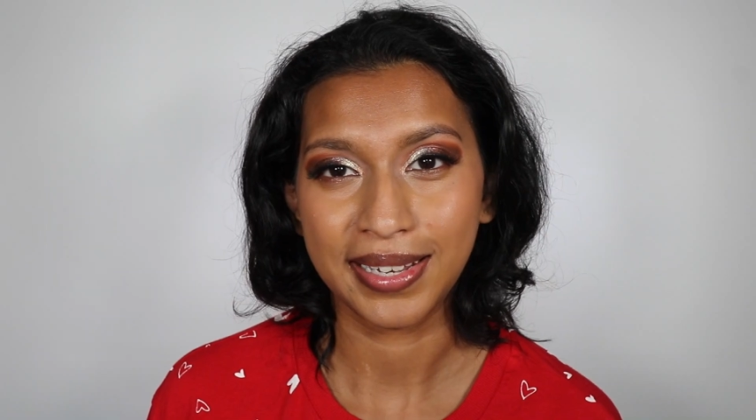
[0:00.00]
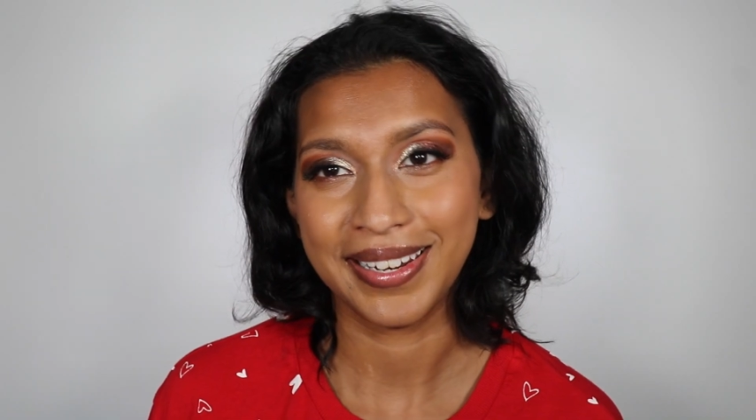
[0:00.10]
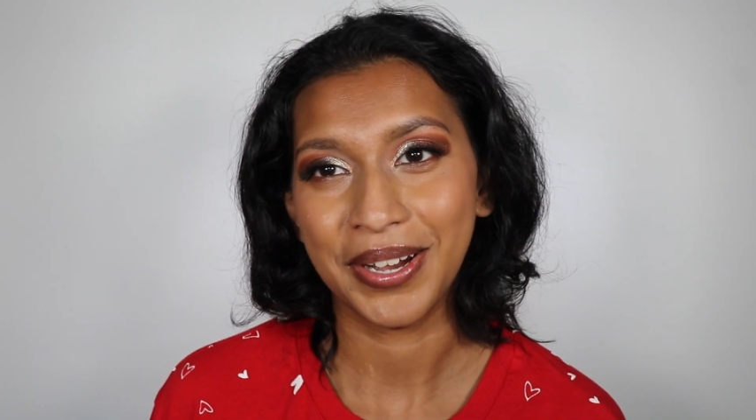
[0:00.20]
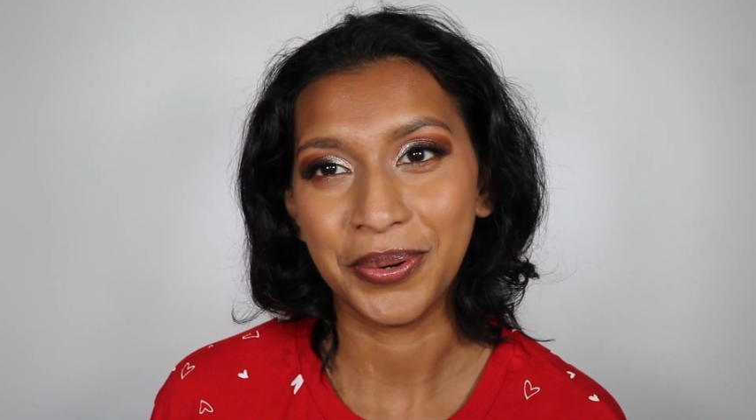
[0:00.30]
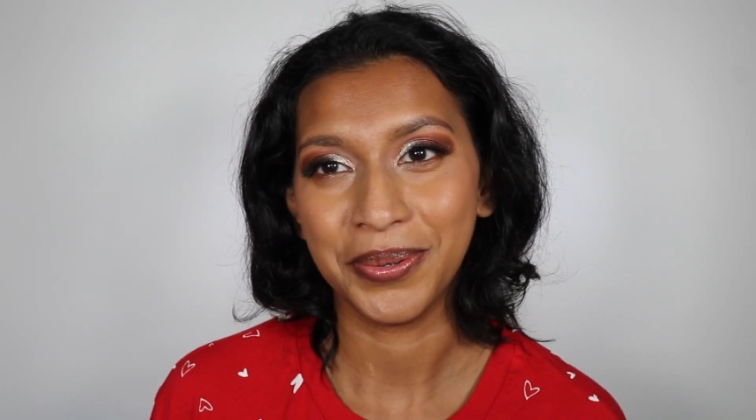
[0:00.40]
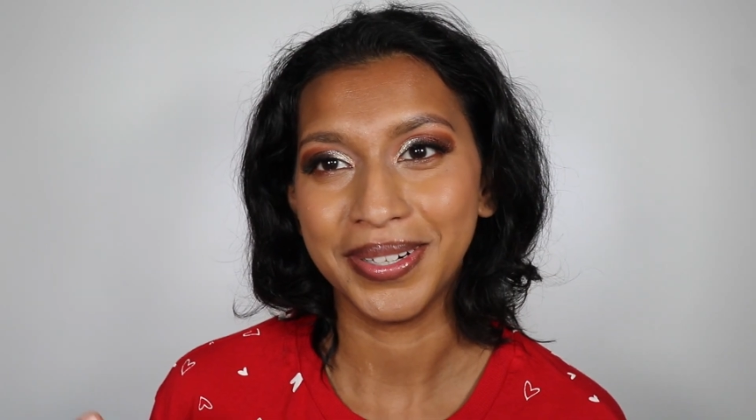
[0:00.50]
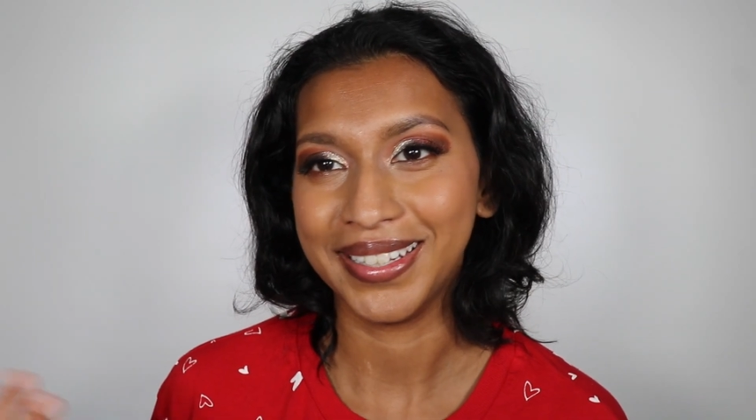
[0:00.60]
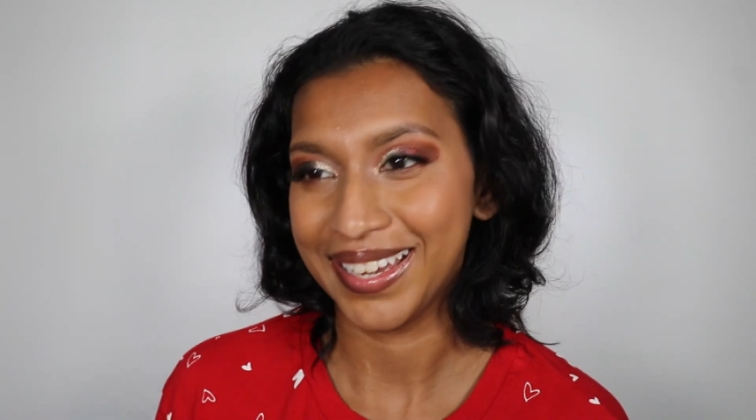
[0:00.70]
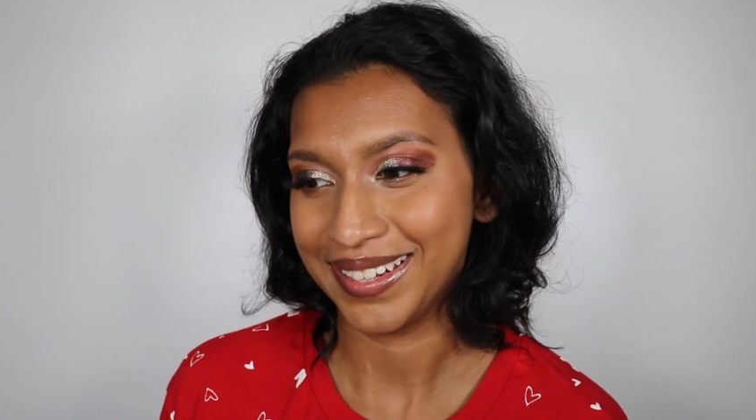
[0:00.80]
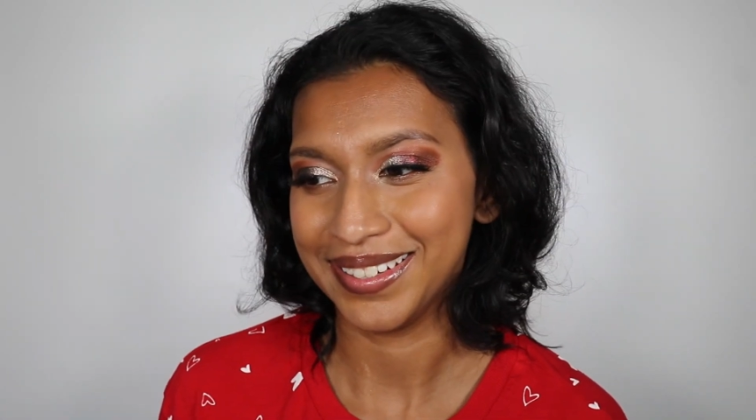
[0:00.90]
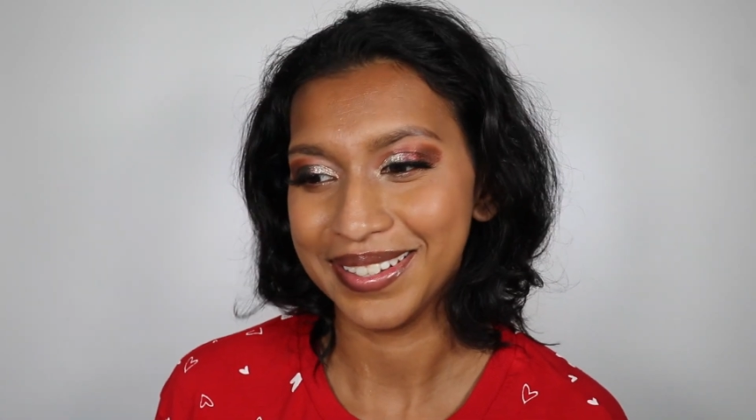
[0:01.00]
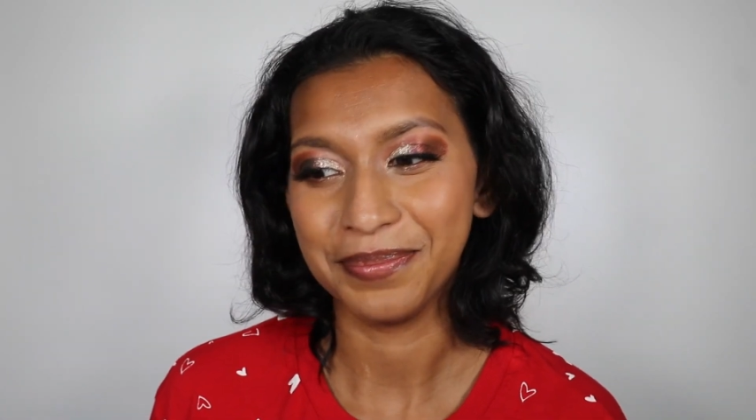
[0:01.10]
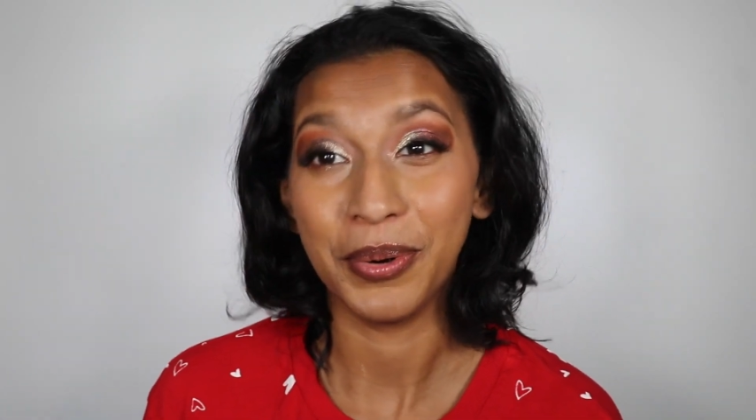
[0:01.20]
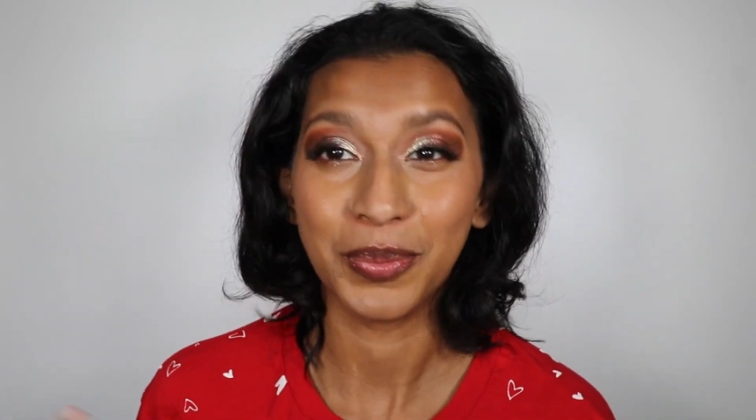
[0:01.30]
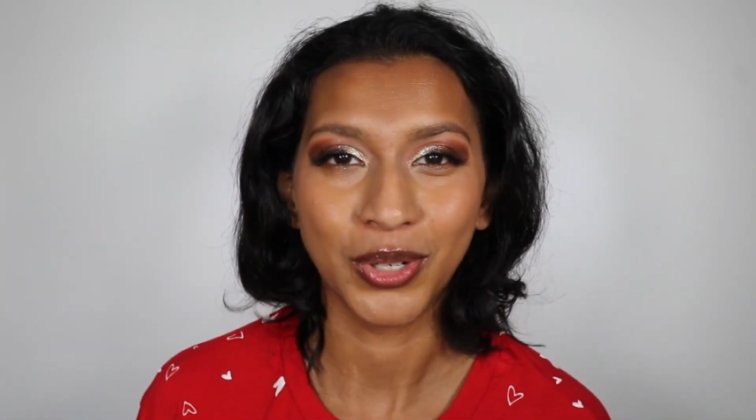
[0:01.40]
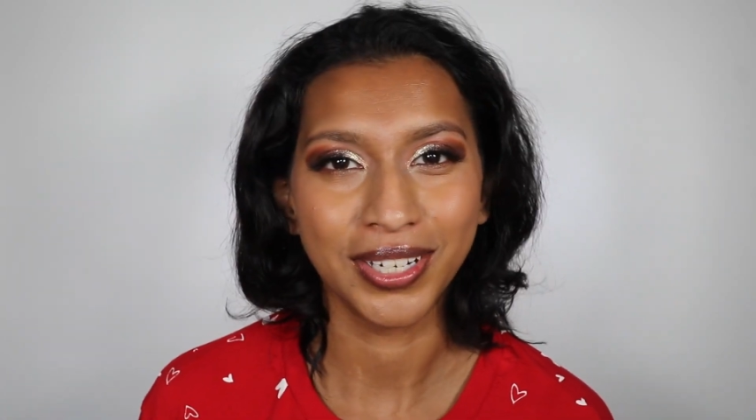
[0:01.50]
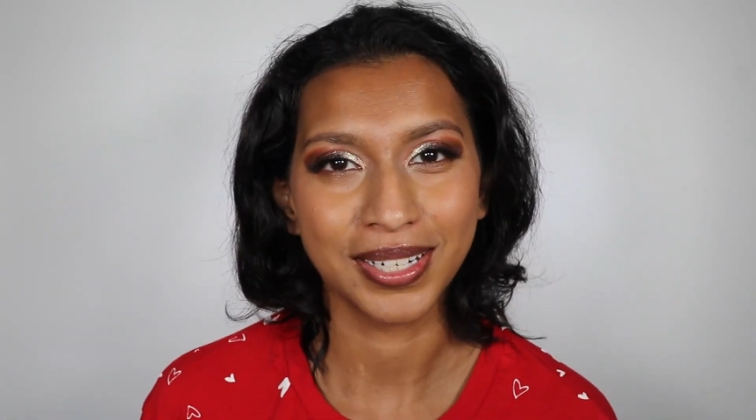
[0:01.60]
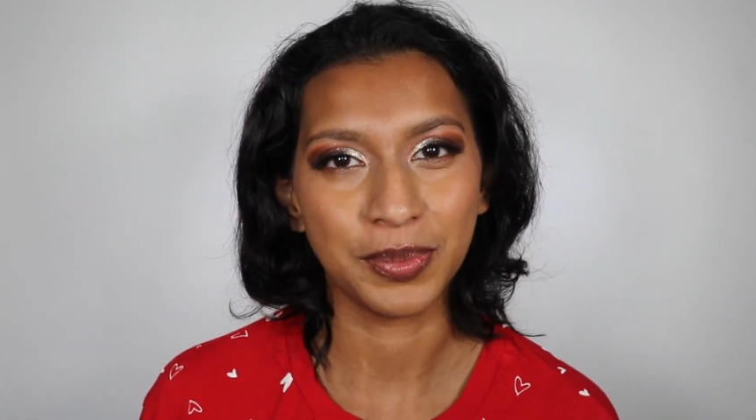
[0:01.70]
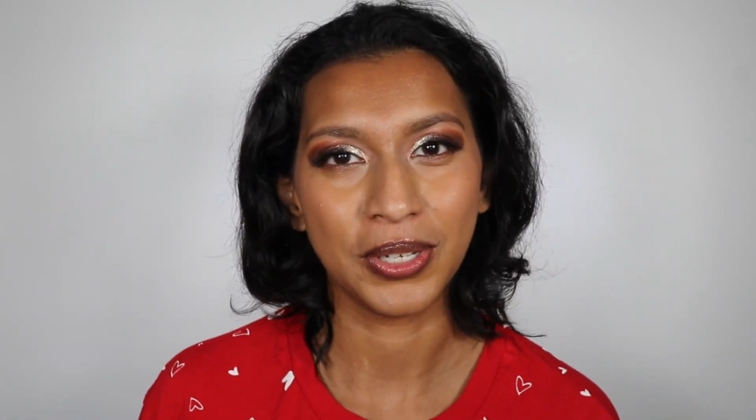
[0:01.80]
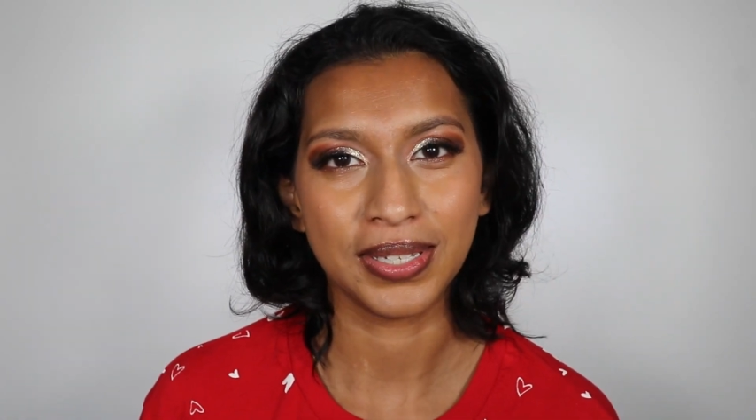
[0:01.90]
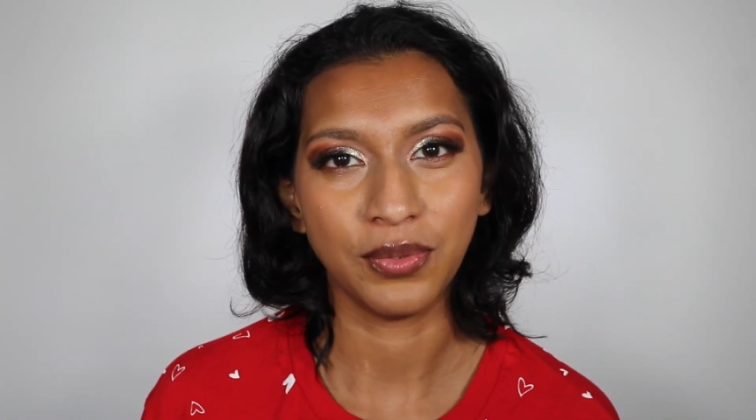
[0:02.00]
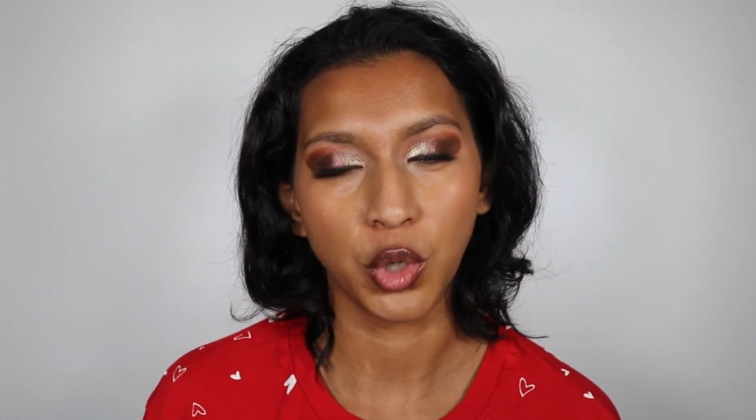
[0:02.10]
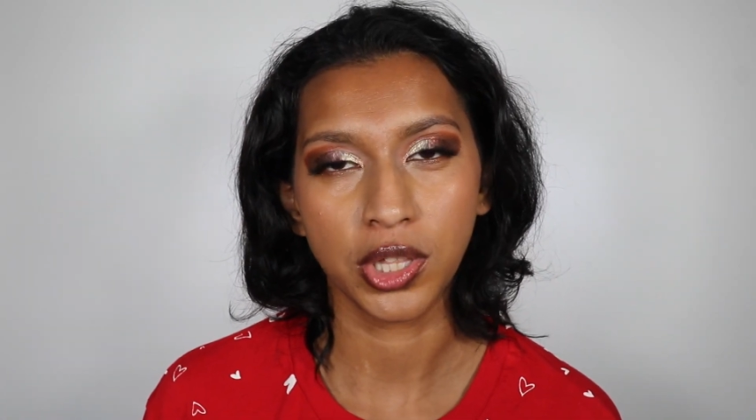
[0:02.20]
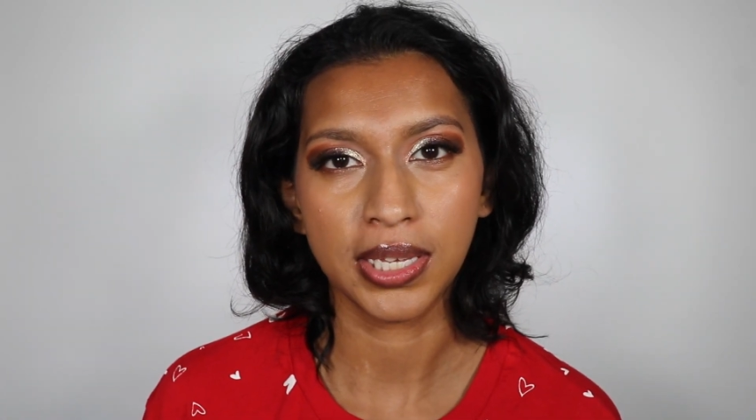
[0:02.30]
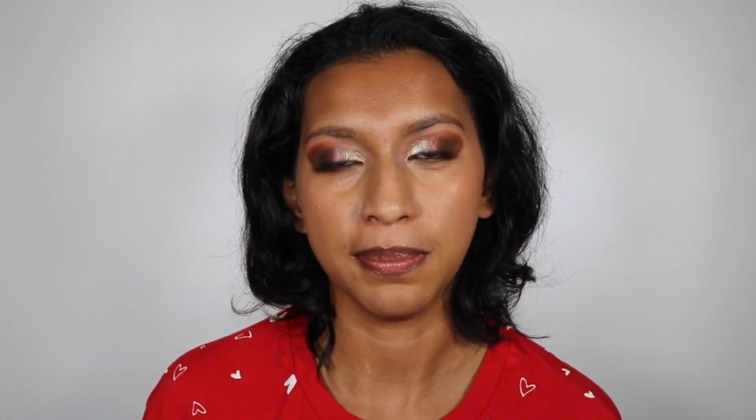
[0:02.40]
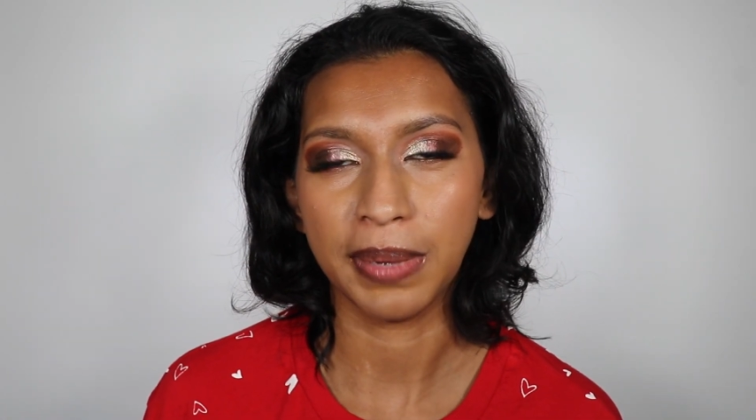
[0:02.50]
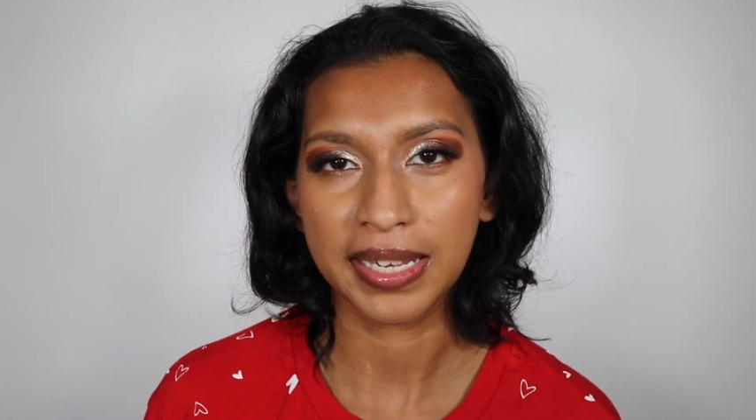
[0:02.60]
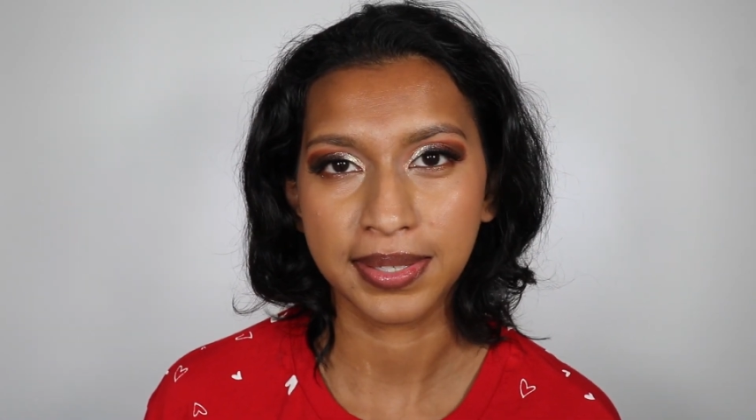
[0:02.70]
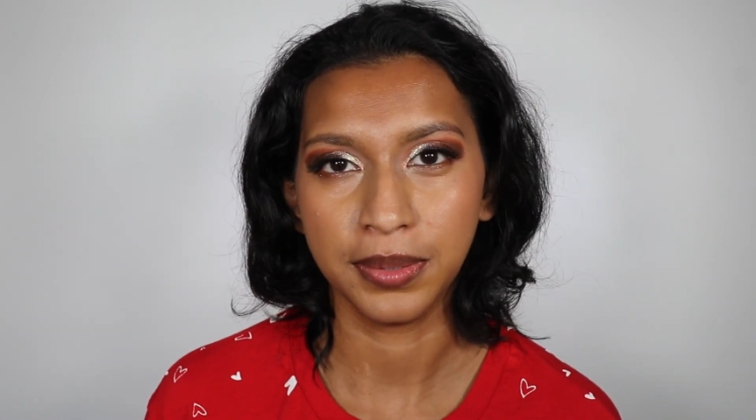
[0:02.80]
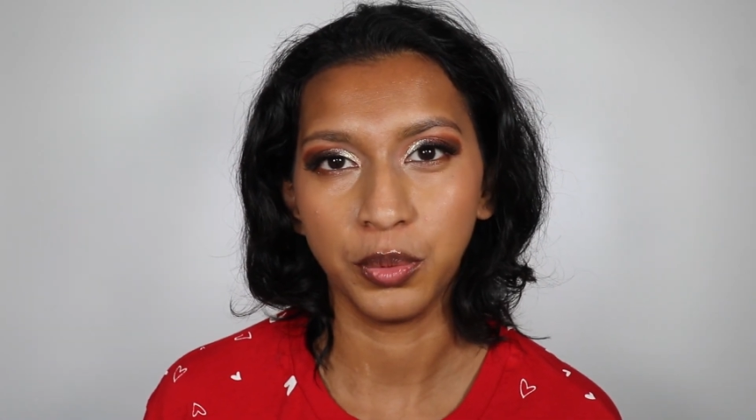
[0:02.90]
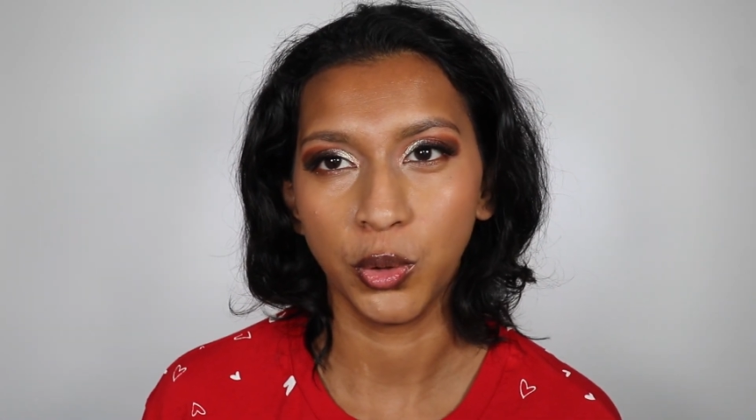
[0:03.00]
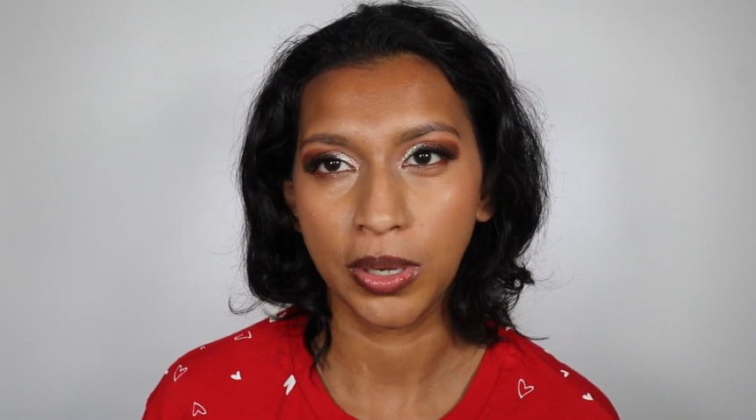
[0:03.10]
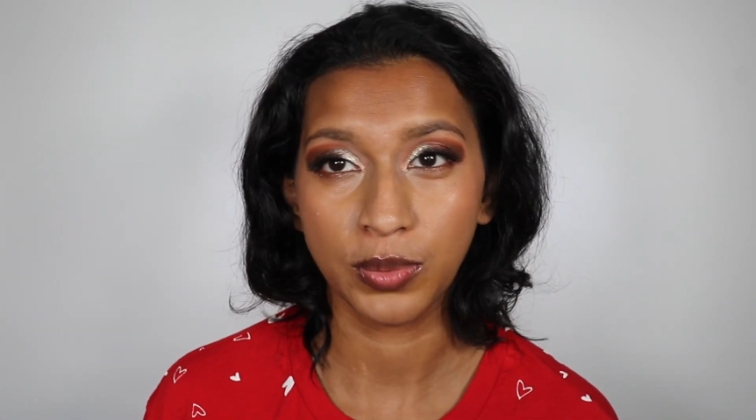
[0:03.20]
and now again more products because I've joined the ambassador program.